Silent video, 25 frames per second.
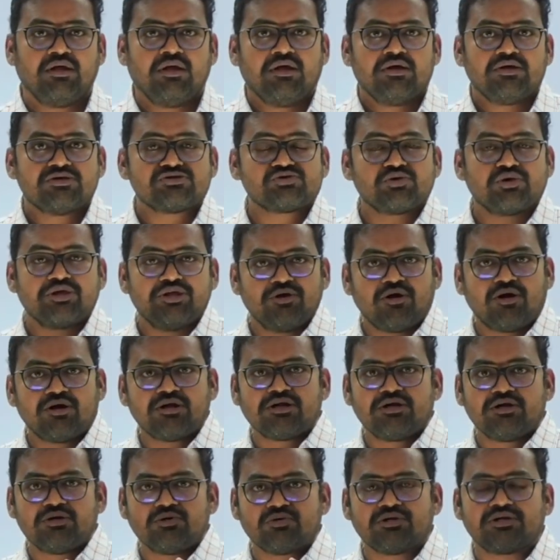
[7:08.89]
So in order
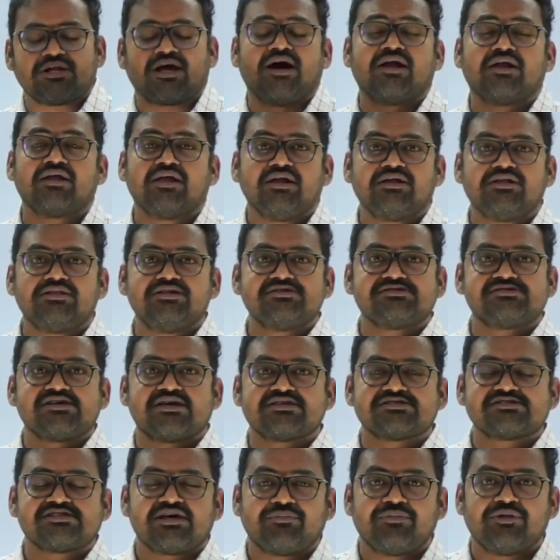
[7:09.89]
to target this
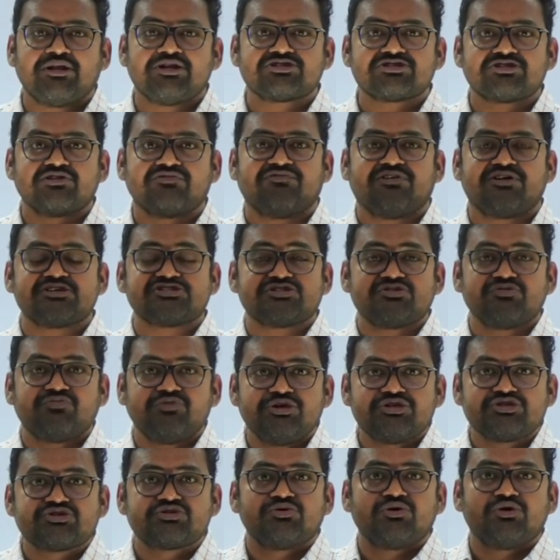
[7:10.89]
examination, first we
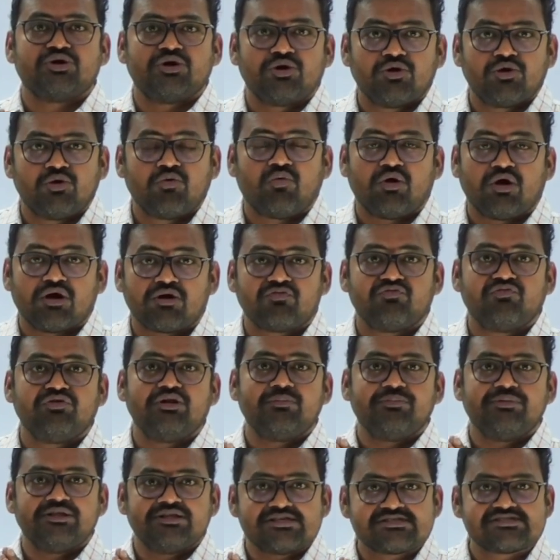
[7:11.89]
should know what will
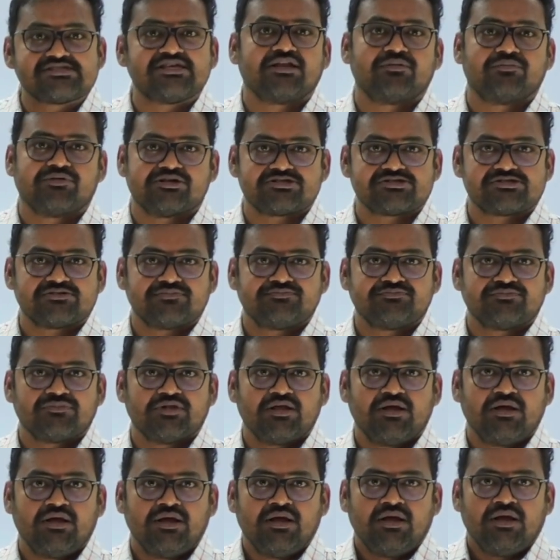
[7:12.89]
be the syllabus.
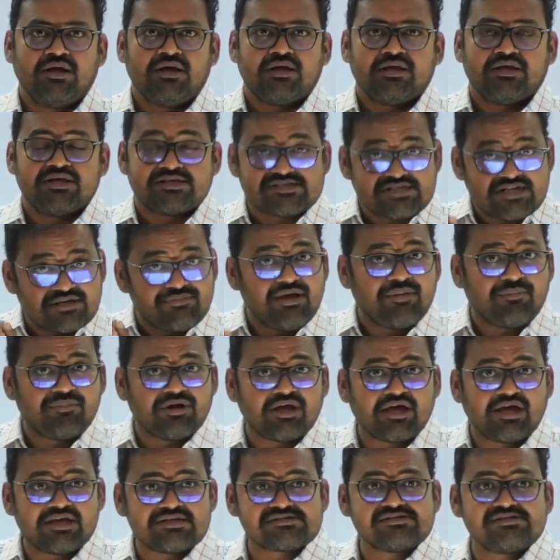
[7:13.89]
Yes. Remember
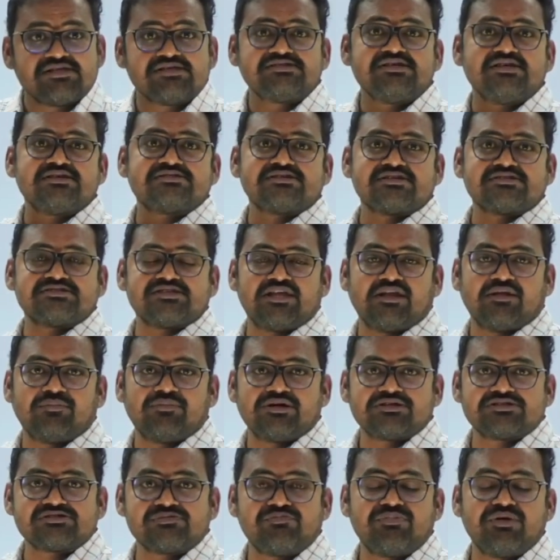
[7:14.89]
guys, this is the
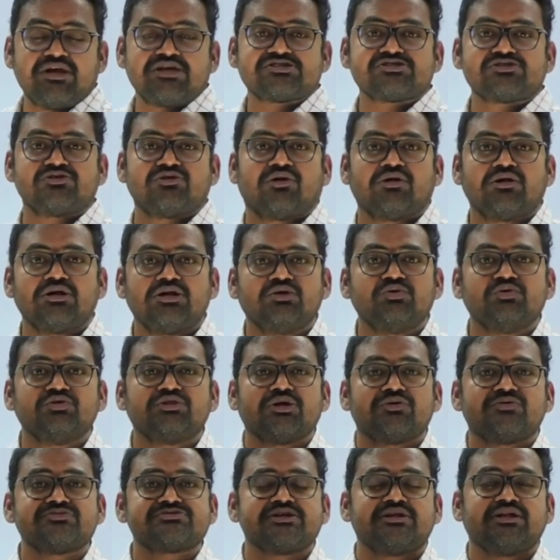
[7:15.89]
syllabus based on
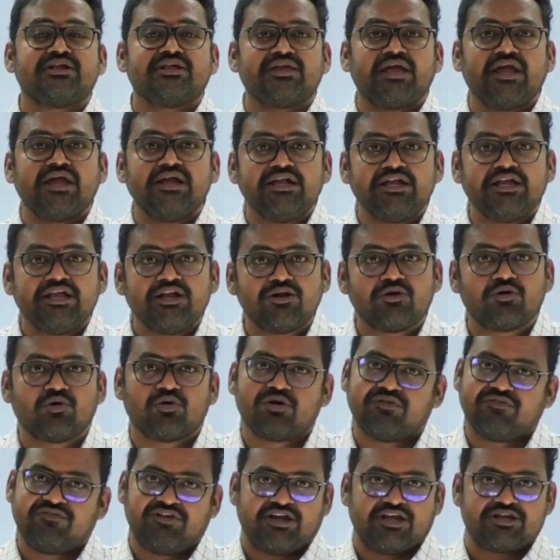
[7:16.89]
2018
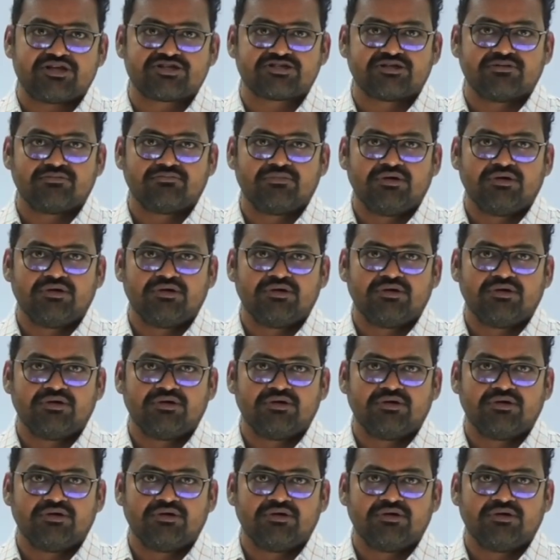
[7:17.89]
notification.